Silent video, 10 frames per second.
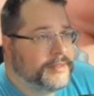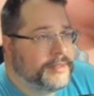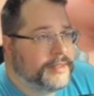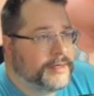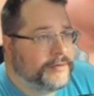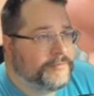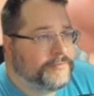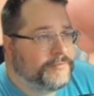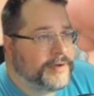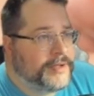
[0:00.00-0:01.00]
And our
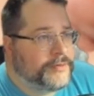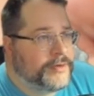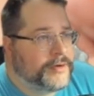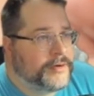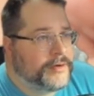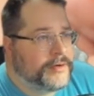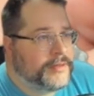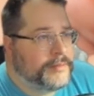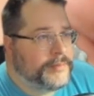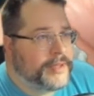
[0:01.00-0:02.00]
final card
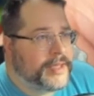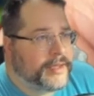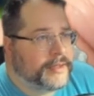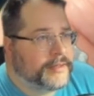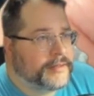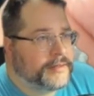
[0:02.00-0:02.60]
in the pack